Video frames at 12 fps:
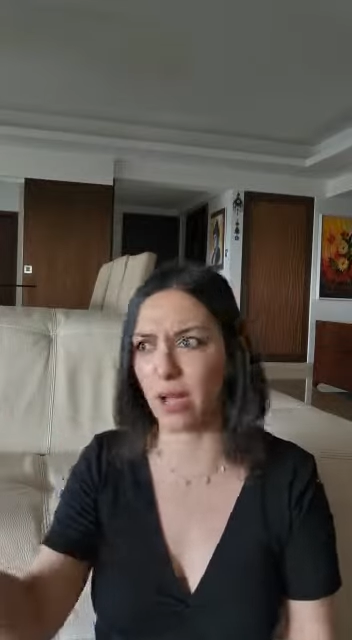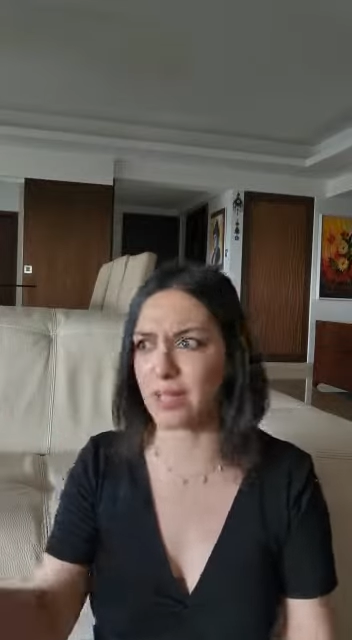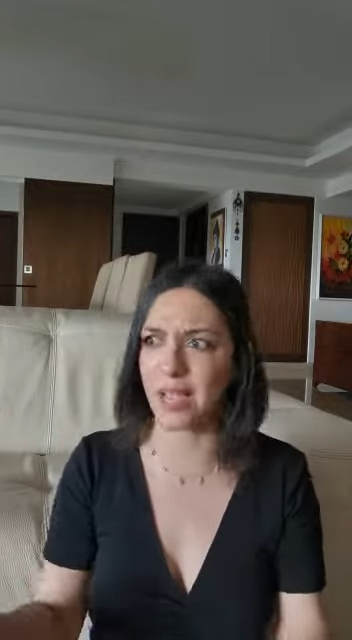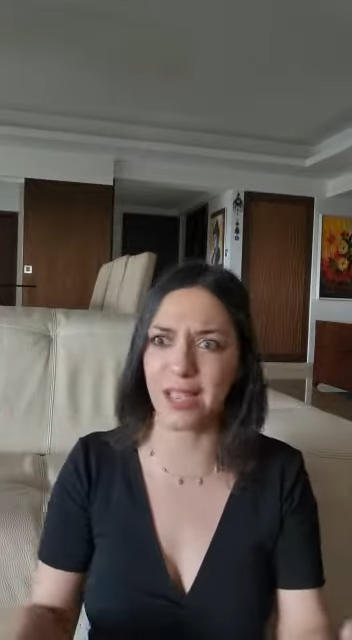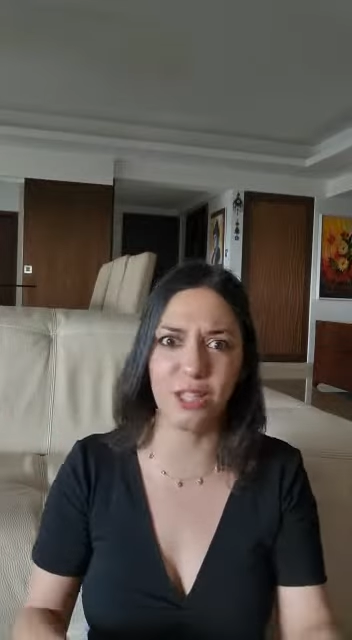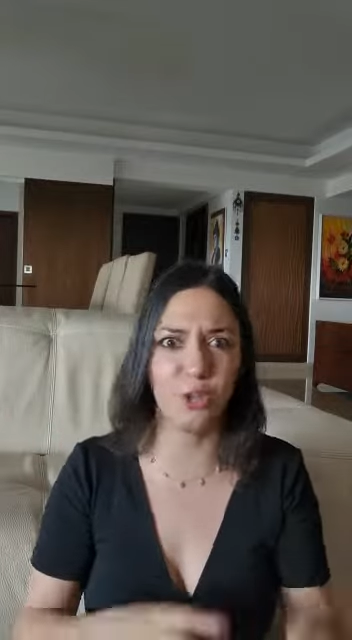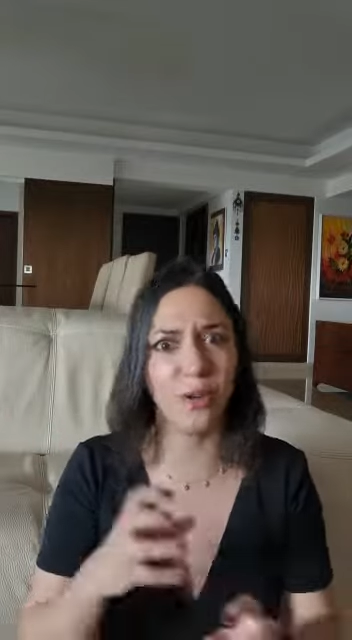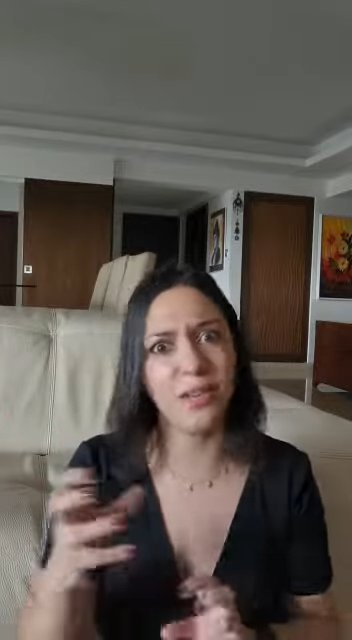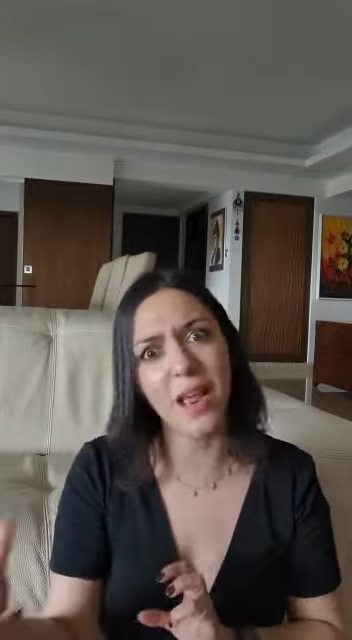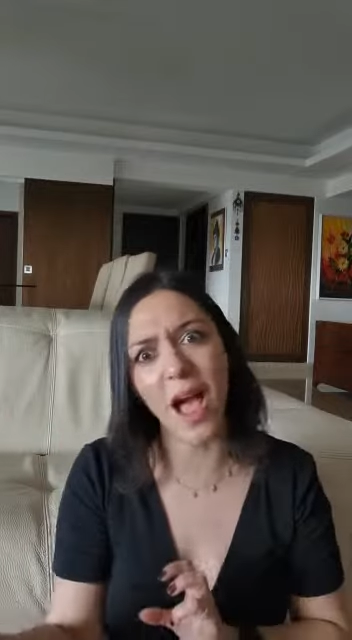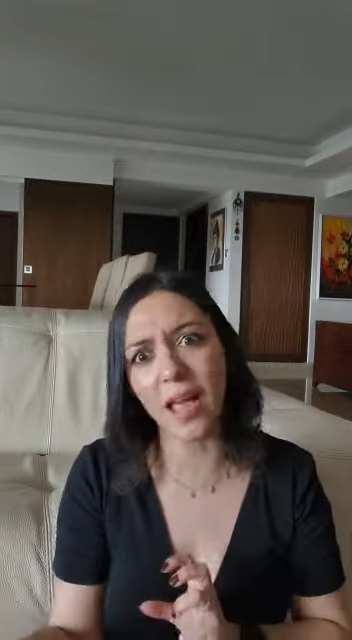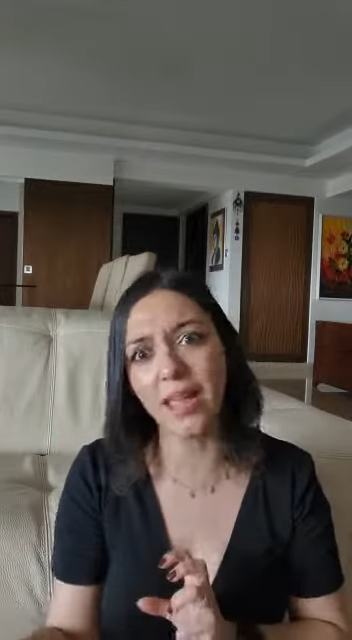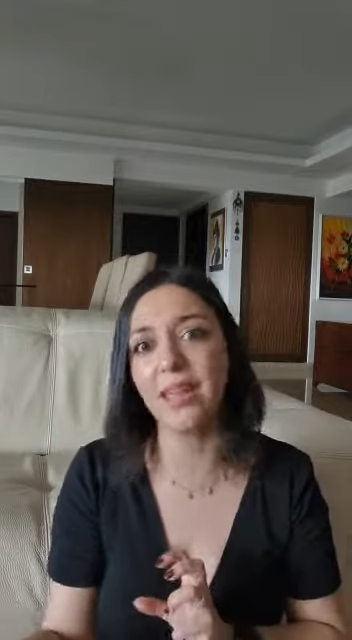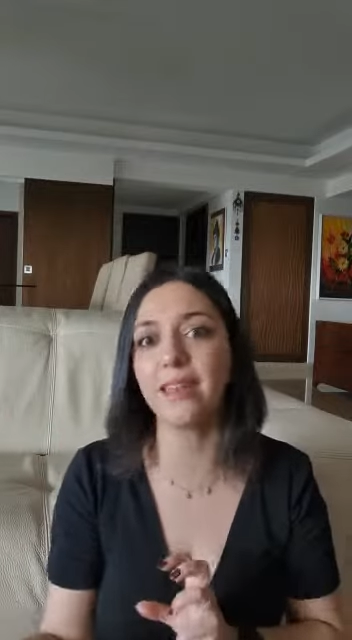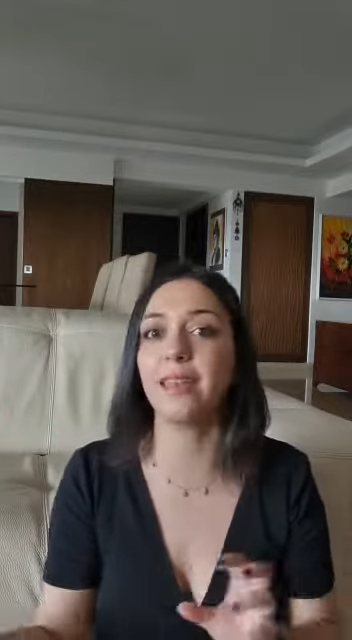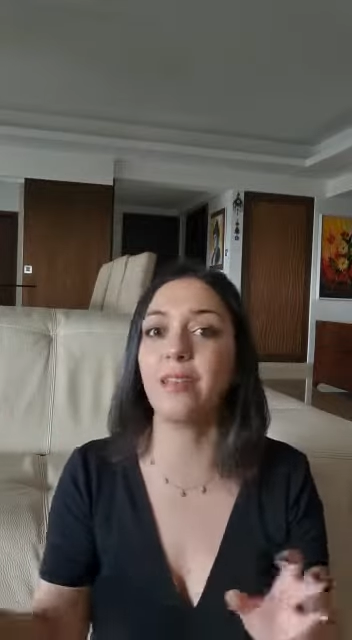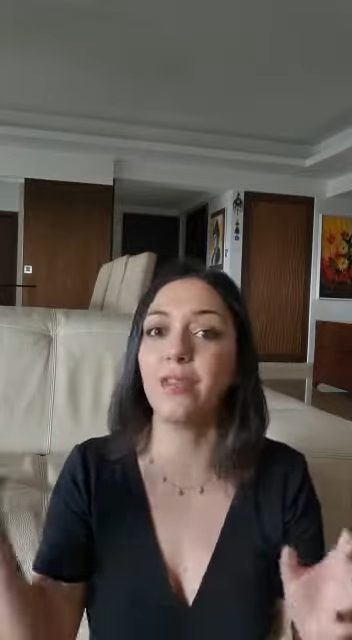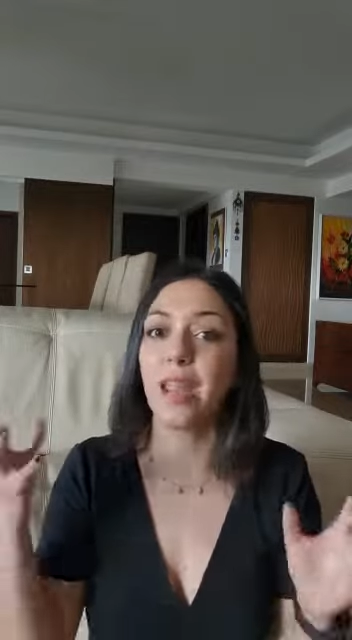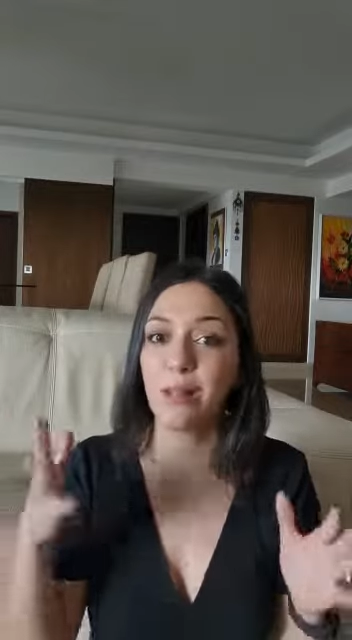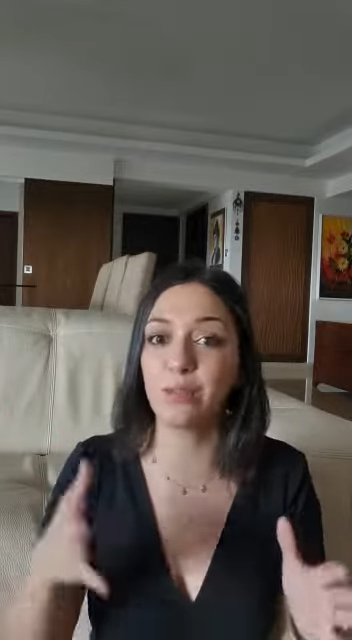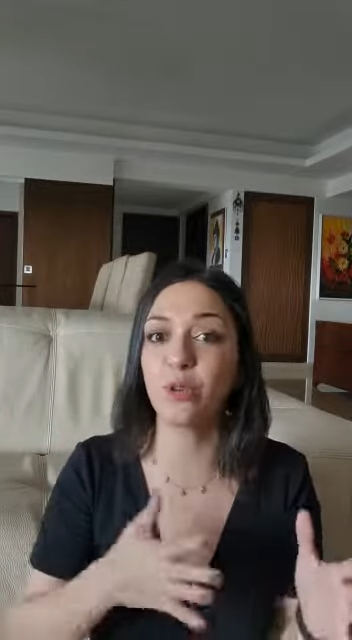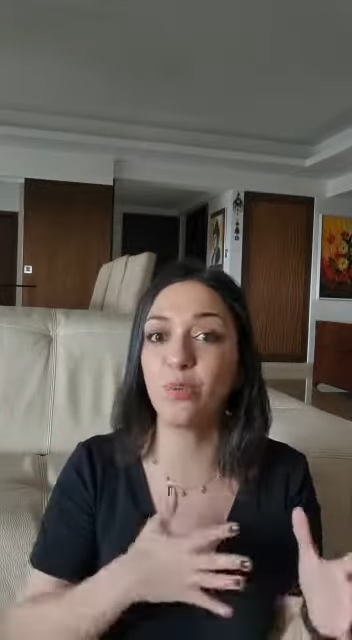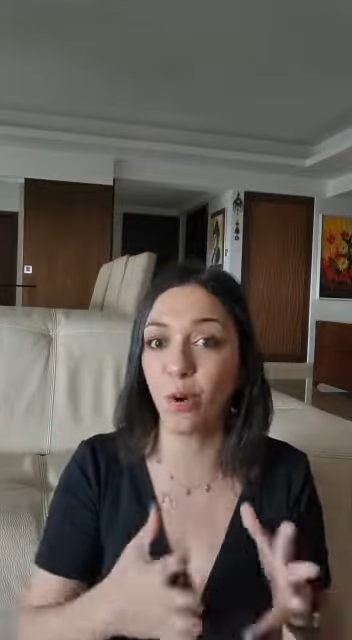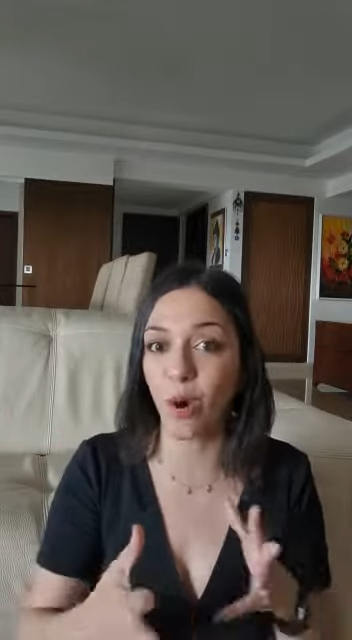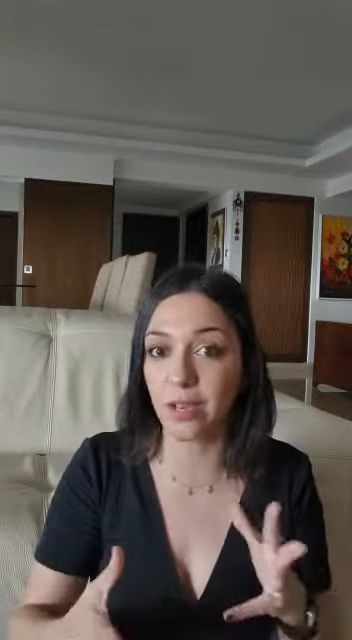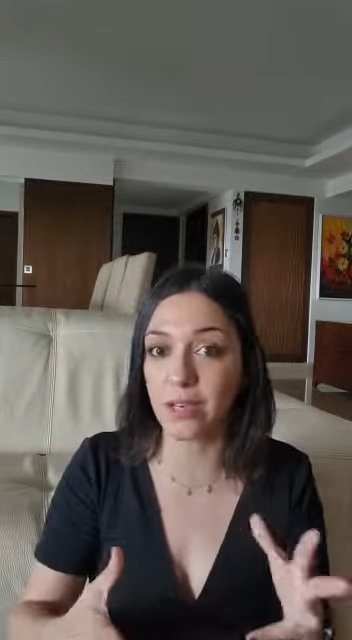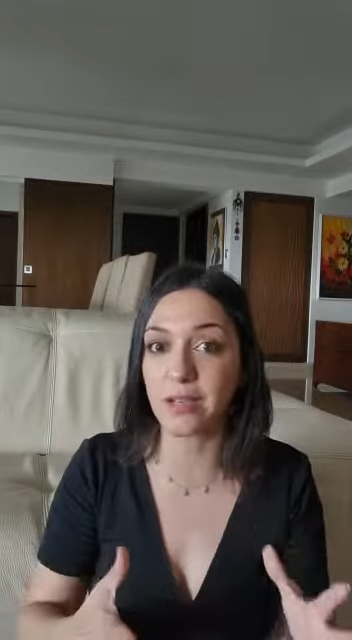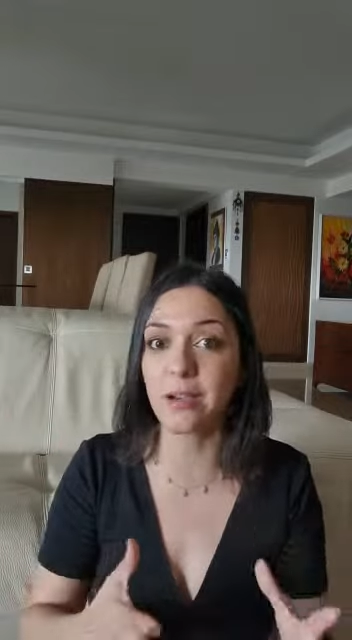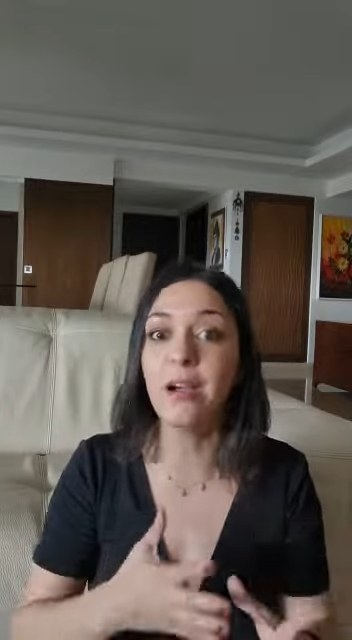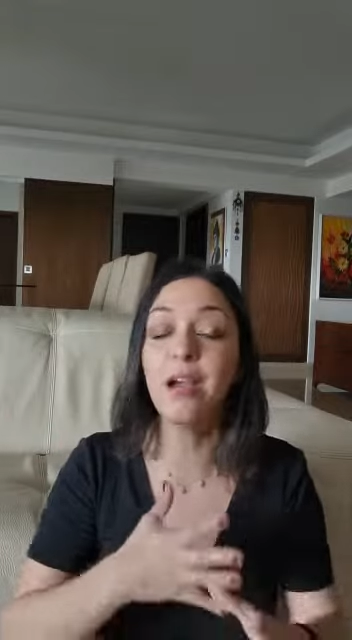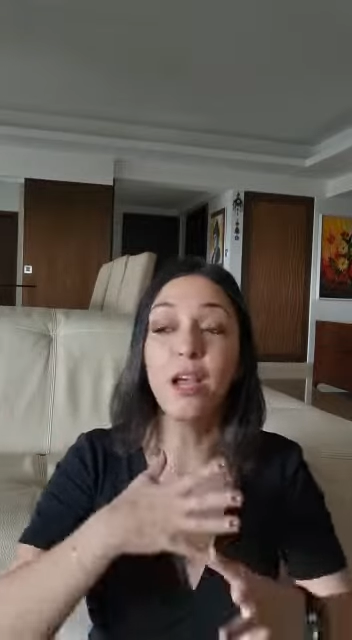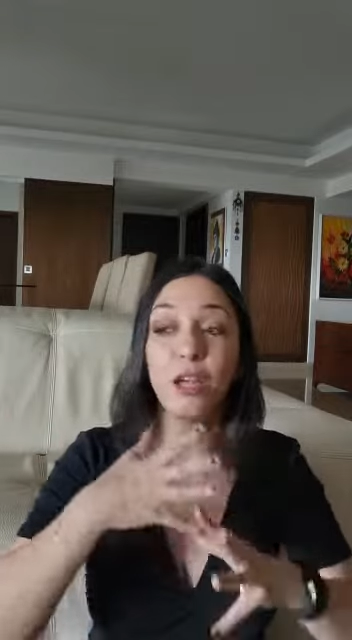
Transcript: assigns you a diet and even helps you monitor